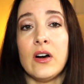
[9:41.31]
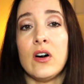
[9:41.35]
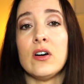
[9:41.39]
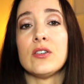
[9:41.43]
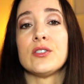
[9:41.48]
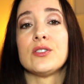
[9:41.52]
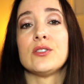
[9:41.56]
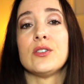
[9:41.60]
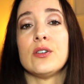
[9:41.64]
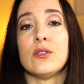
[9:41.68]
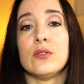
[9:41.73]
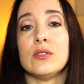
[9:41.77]

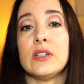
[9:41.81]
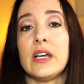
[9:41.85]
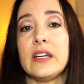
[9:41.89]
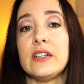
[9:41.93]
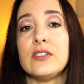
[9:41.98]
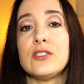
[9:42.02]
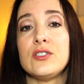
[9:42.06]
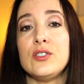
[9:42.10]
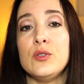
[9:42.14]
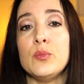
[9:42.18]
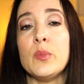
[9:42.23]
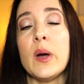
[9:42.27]
also
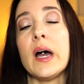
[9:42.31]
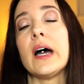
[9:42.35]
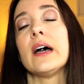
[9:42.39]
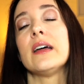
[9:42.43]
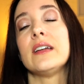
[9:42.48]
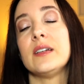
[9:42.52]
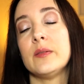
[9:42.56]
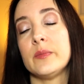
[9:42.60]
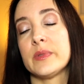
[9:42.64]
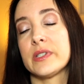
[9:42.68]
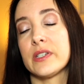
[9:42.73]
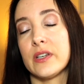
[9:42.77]
likes to
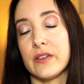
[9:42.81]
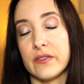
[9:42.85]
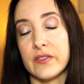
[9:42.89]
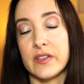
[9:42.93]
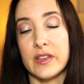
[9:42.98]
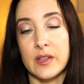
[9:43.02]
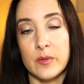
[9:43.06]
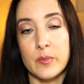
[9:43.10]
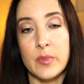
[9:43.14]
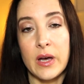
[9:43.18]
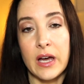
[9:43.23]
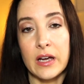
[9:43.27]
pat himself
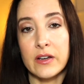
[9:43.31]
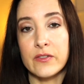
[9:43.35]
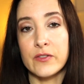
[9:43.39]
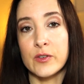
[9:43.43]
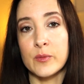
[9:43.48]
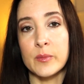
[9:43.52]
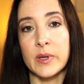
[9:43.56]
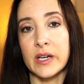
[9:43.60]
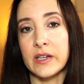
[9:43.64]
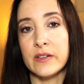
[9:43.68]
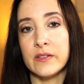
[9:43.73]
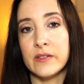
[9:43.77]
on the back
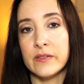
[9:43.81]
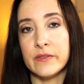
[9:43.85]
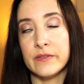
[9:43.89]
for my